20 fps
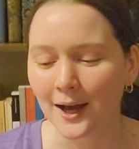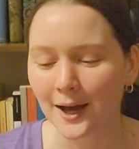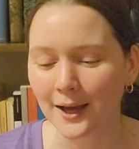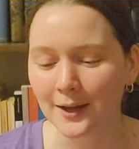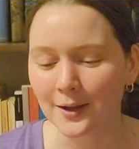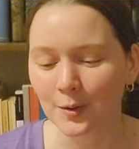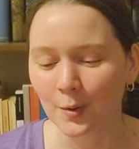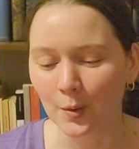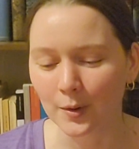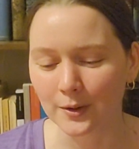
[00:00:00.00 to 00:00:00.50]

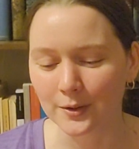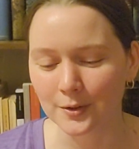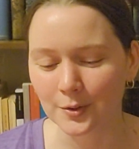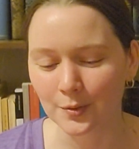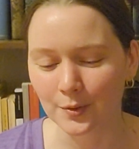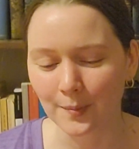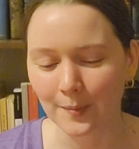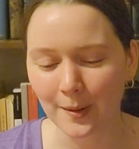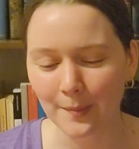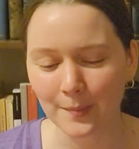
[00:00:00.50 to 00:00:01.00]
in order to
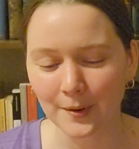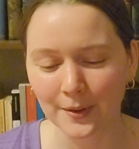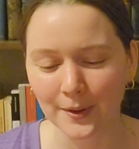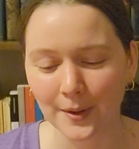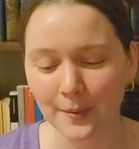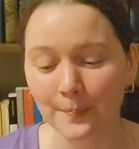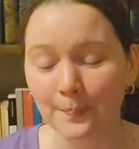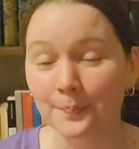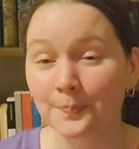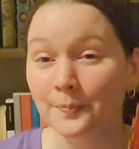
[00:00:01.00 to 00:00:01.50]
remember
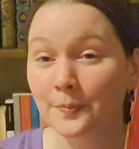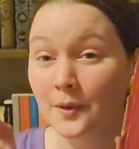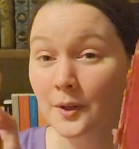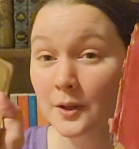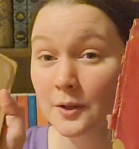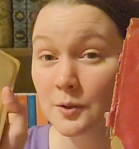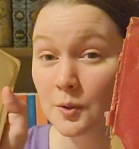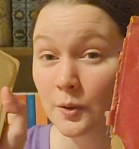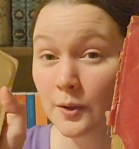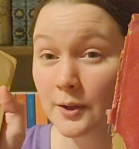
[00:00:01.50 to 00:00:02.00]
them.
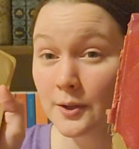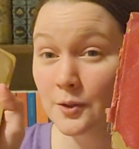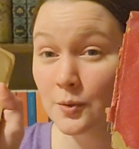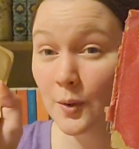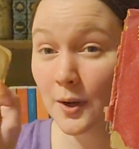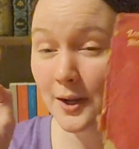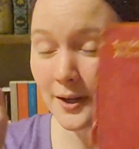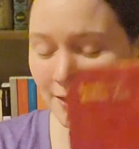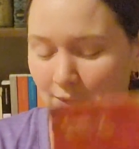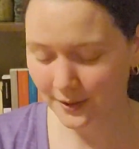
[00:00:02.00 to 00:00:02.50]
So this
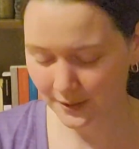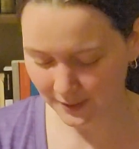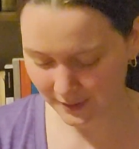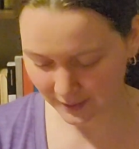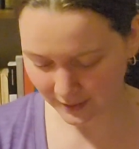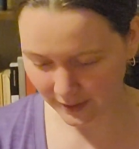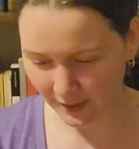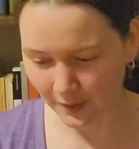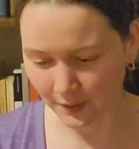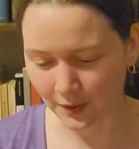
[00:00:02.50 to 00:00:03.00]
one,
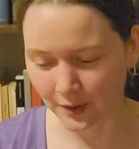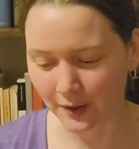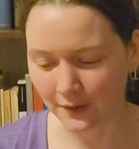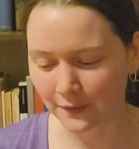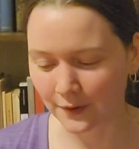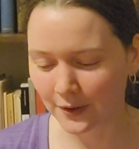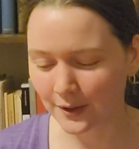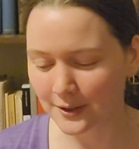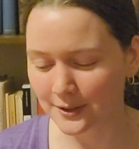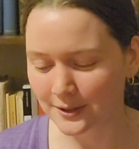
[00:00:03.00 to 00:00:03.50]
our
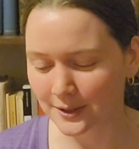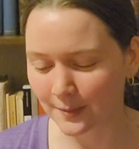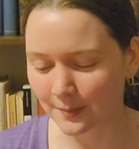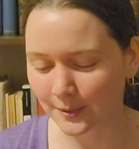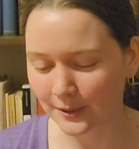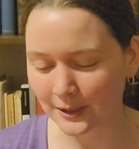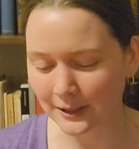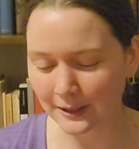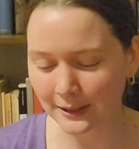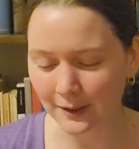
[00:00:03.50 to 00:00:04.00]
cover is
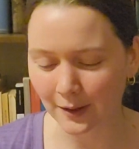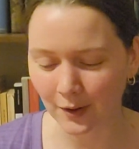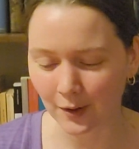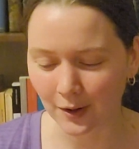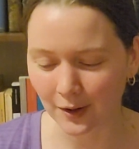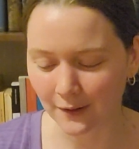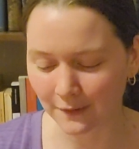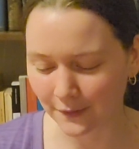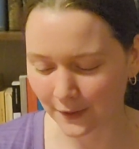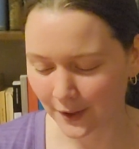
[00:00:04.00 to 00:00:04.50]
completely
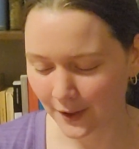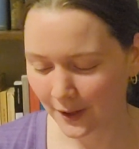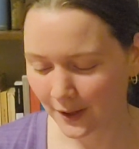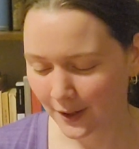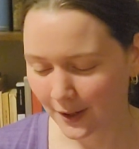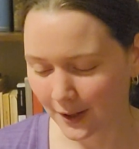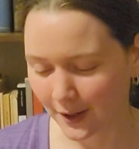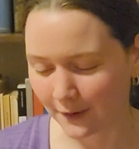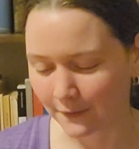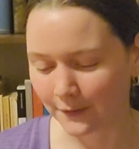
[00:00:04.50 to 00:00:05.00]
off.
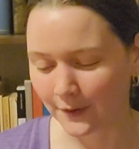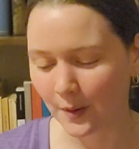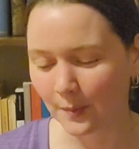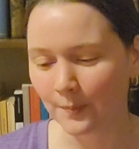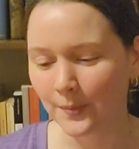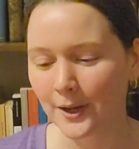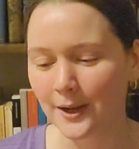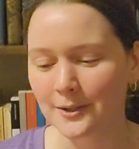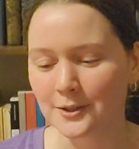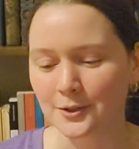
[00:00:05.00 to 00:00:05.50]
Our
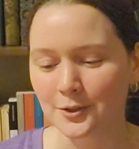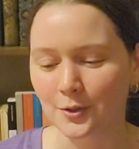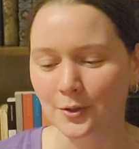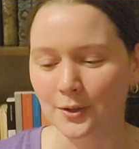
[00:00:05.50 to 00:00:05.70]
front pages are